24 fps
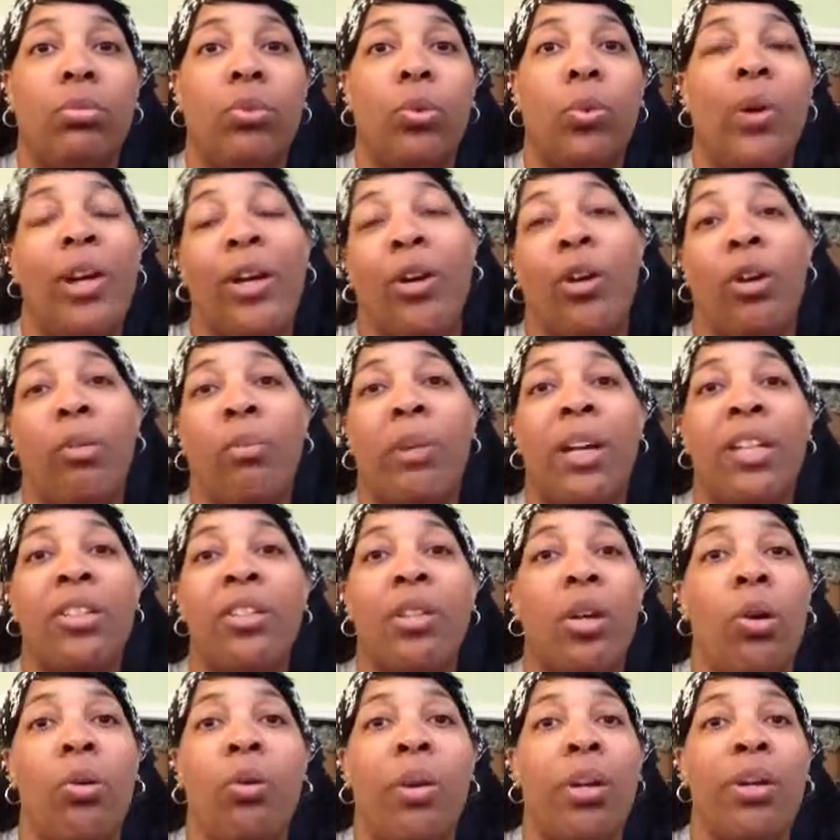why hurt my
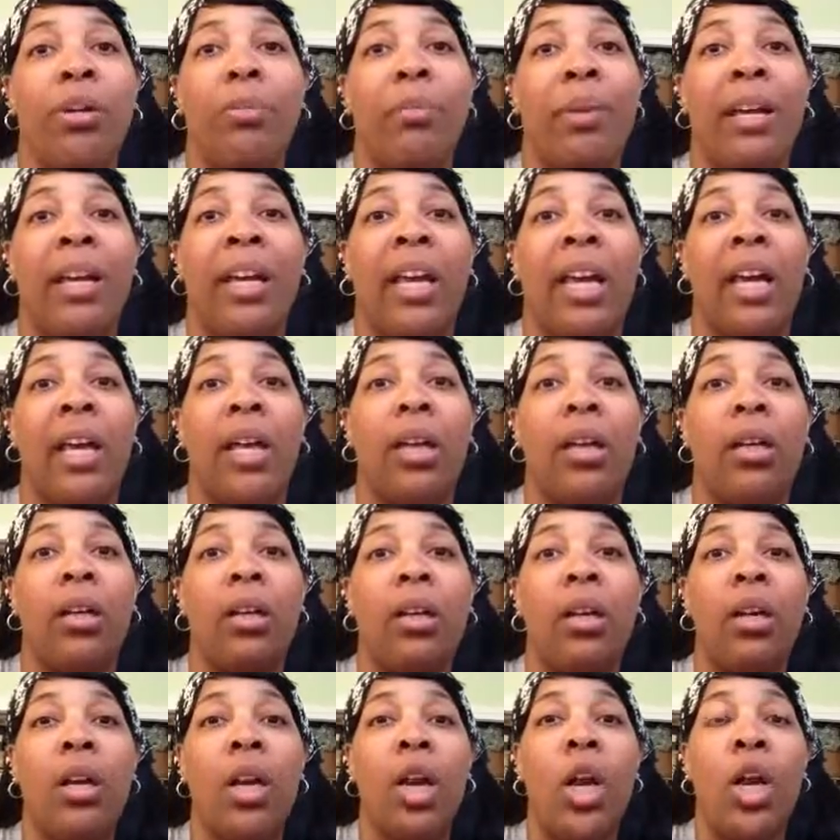toe on her big head?
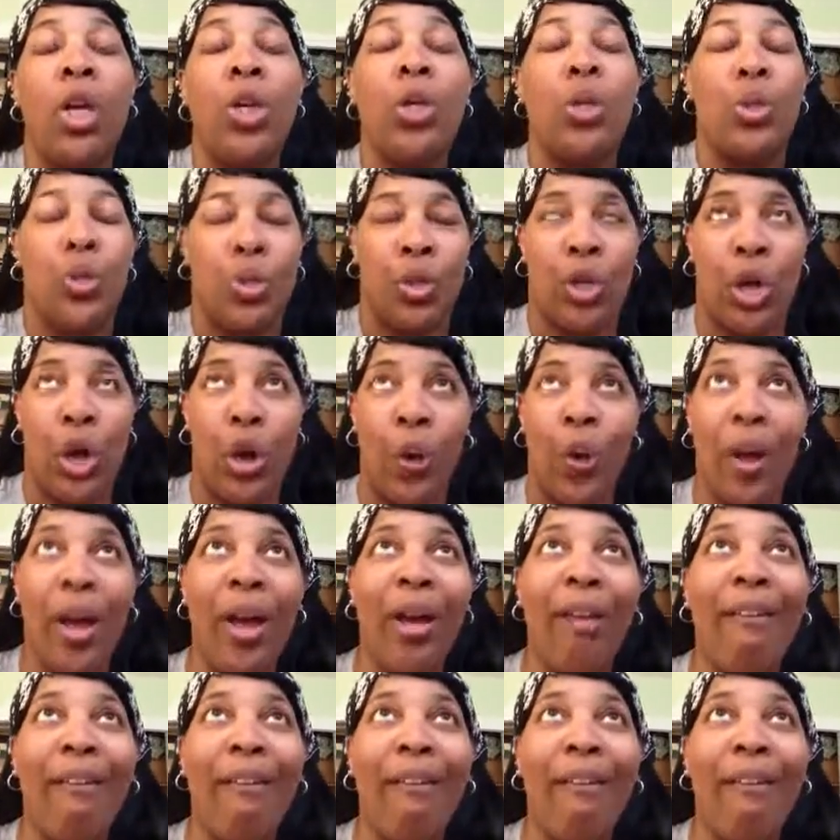So,